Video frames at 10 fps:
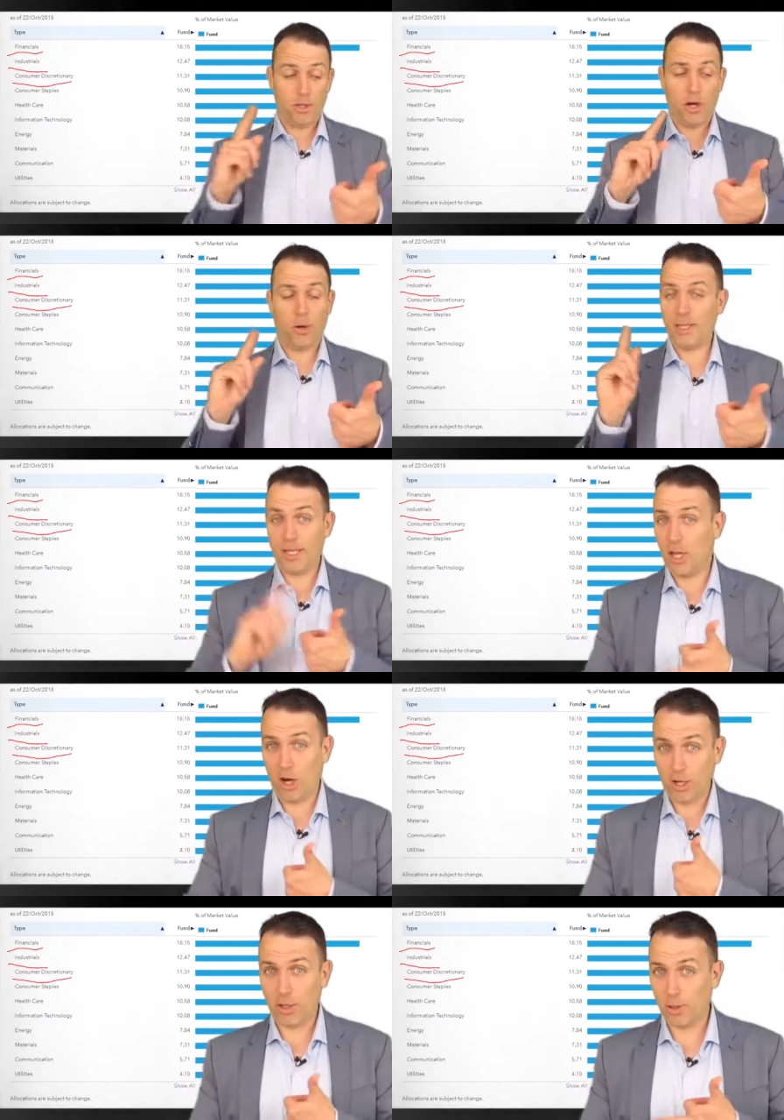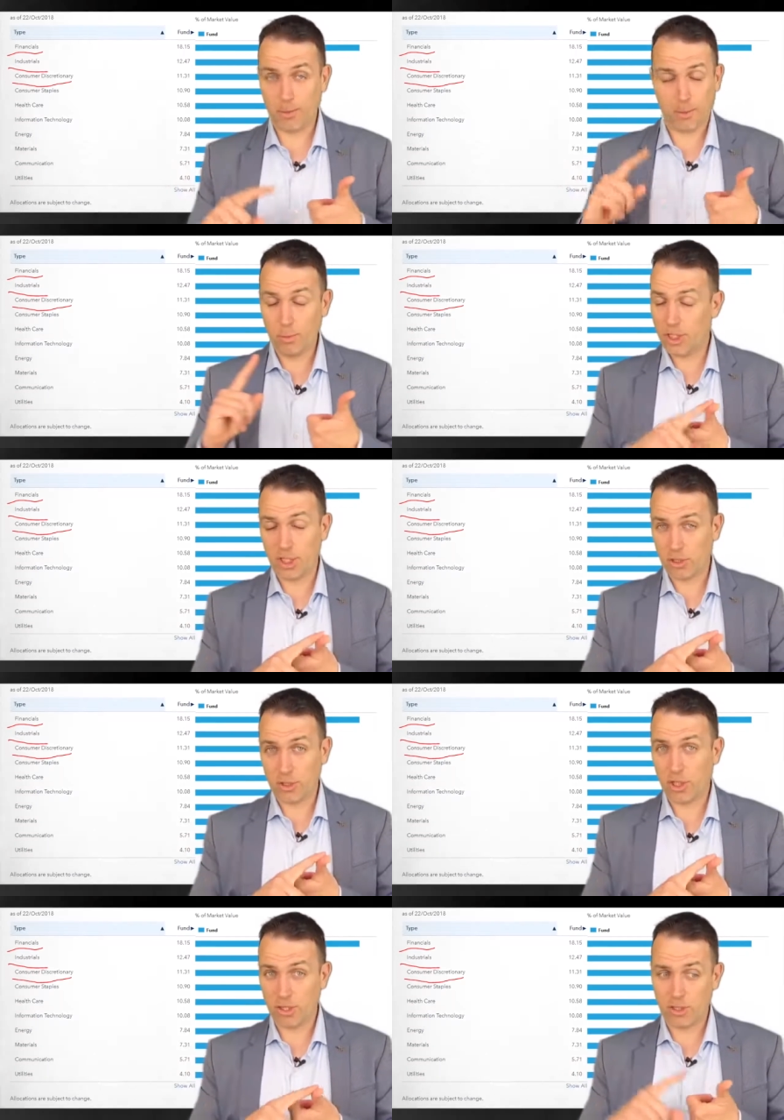you're already long Europe, wish it
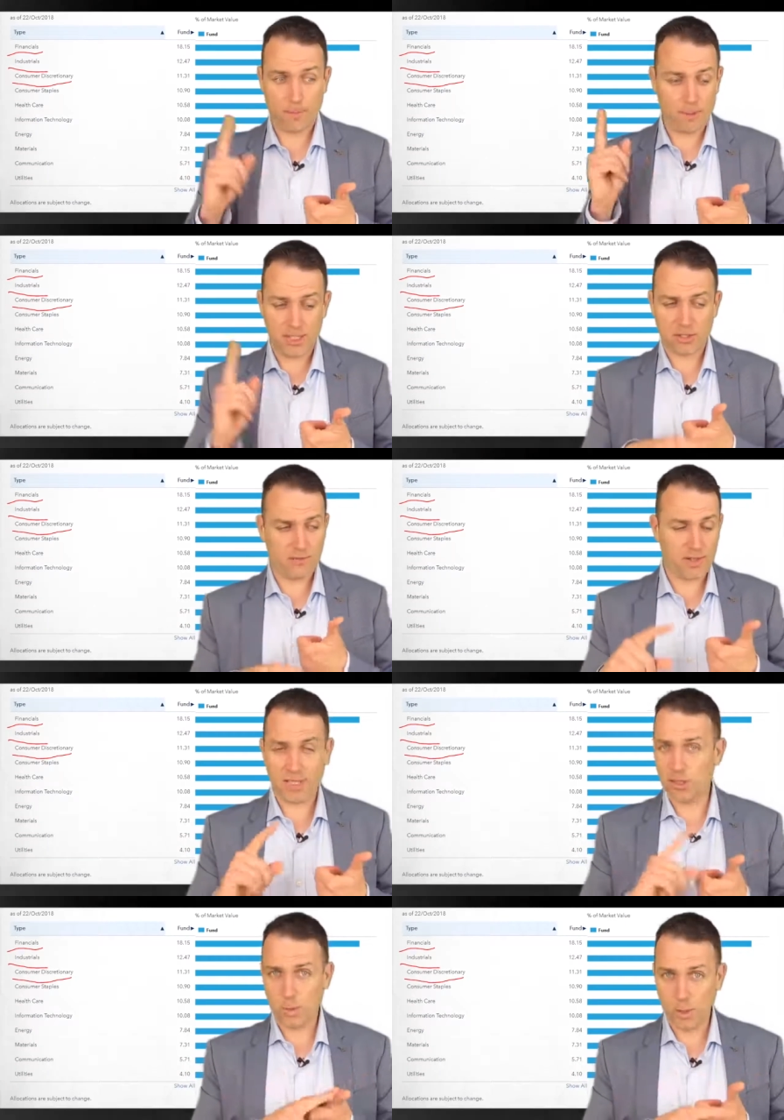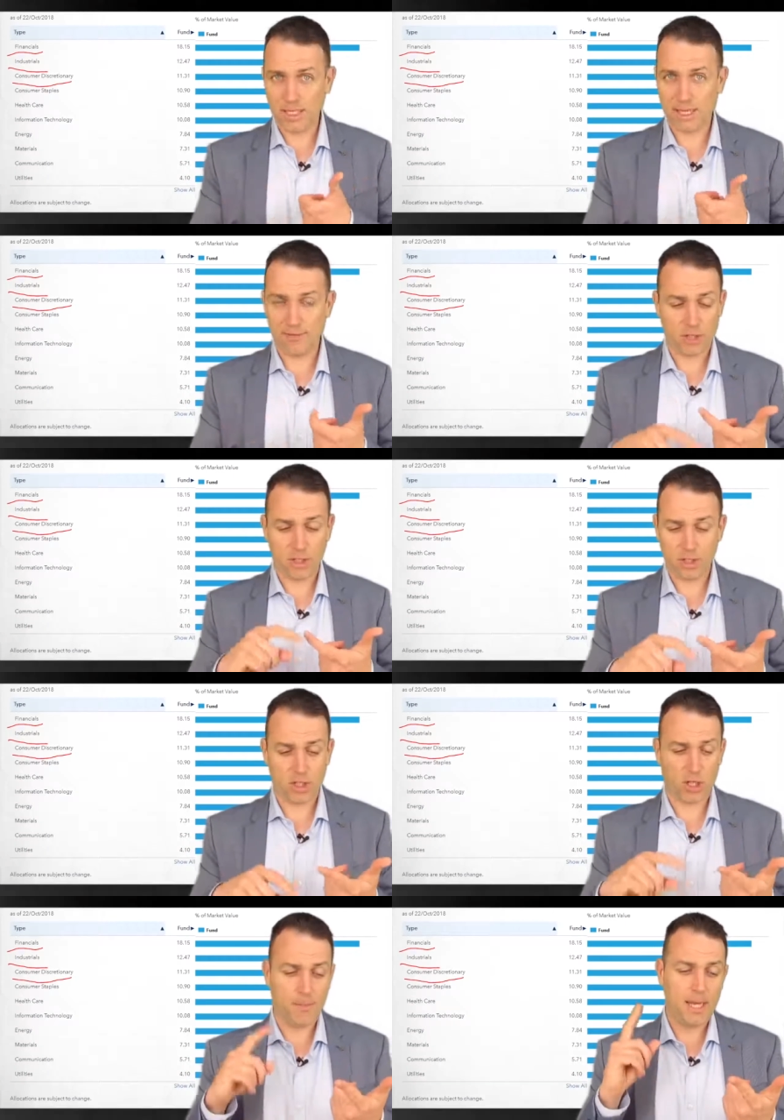or not, your pension fund, your whatever, your
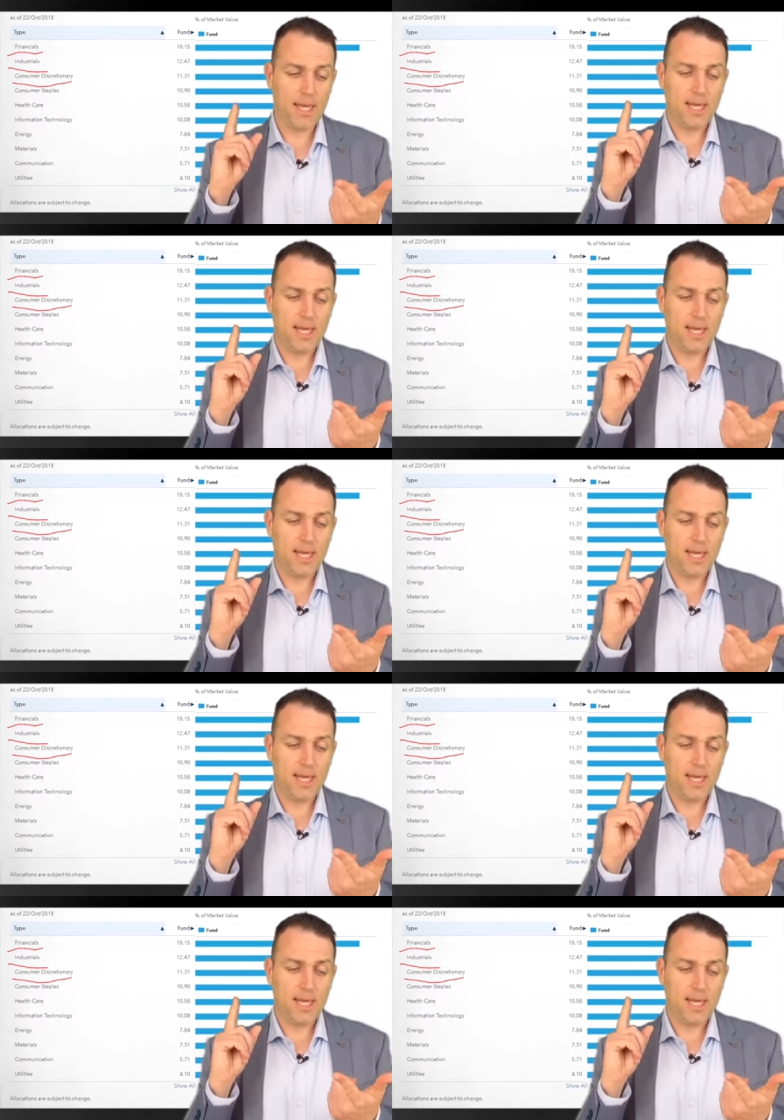job.